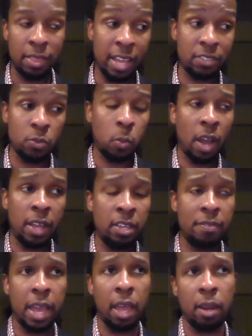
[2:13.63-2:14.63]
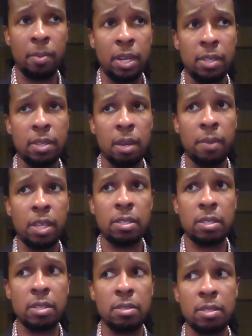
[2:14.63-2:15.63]
and that's why even how to be an
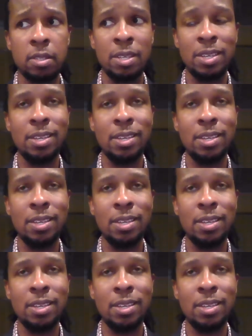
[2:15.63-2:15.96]
anti-racist,